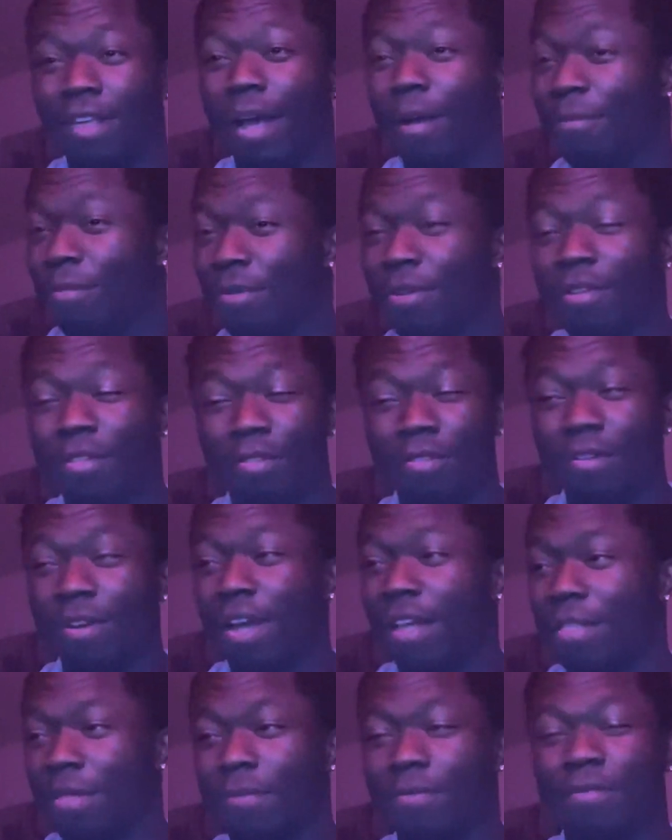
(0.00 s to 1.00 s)
I'm pretty sure
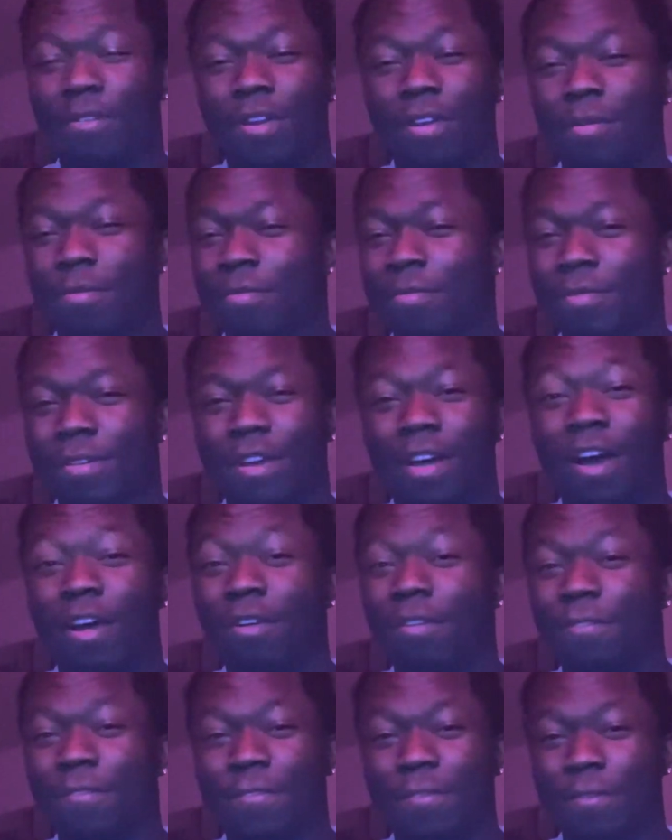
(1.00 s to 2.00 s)
that's a freaking
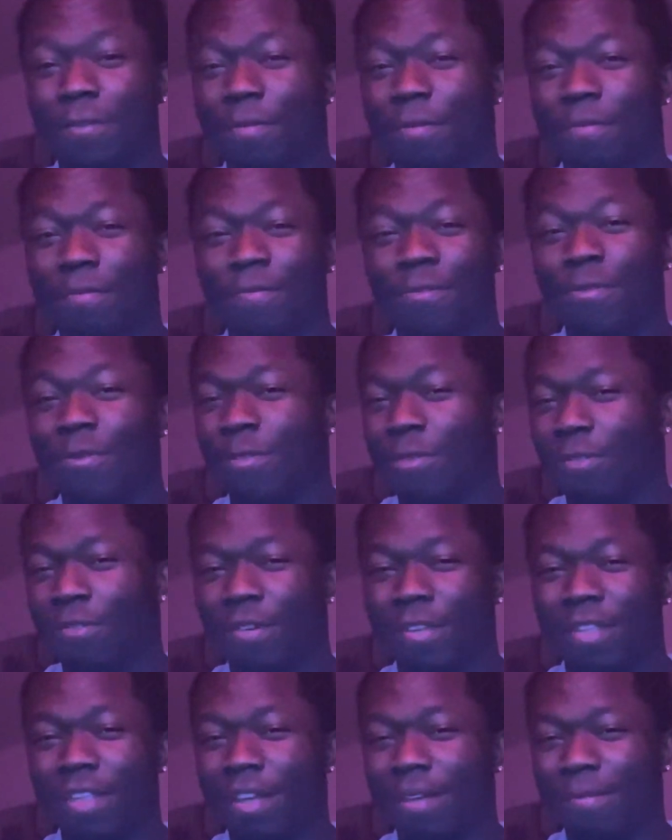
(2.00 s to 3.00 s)
colorful,
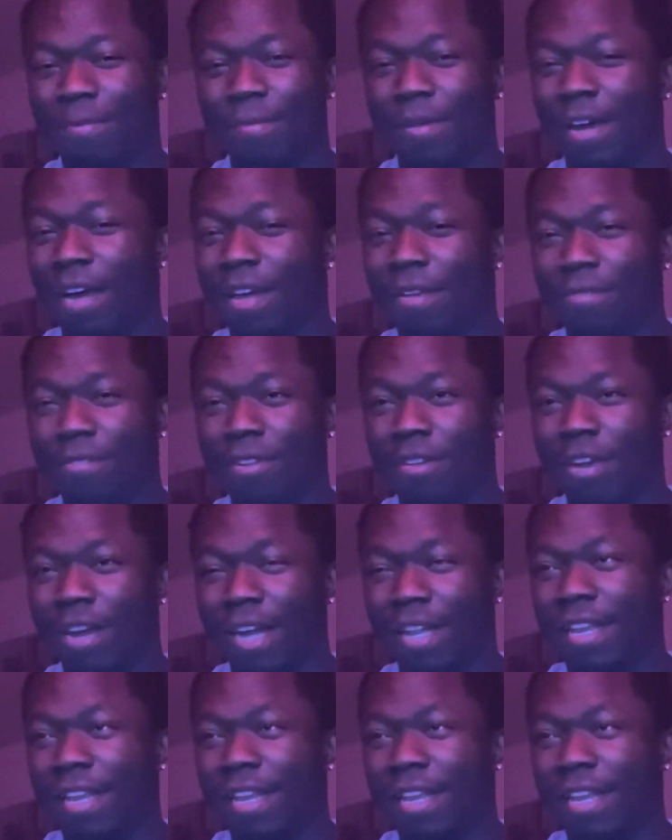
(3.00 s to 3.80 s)
futuristic behind video.